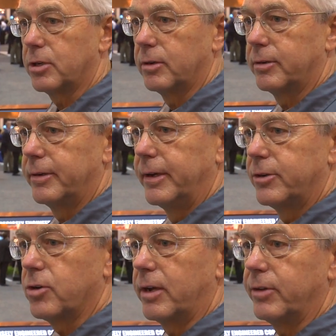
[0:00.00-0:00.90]
in
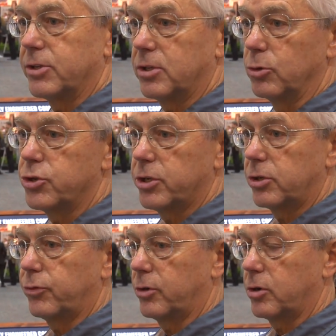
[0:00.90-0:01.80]
driving
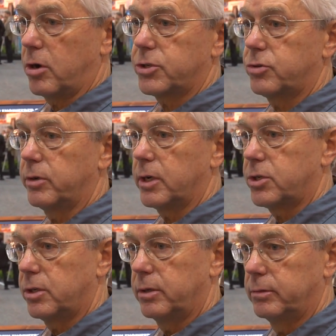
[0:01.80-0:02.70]
solutions for cost
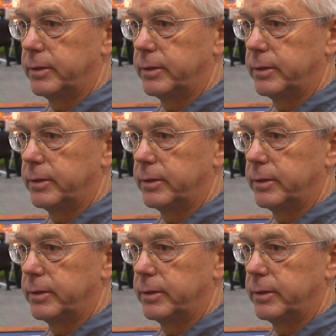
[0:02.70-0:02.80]
reduction,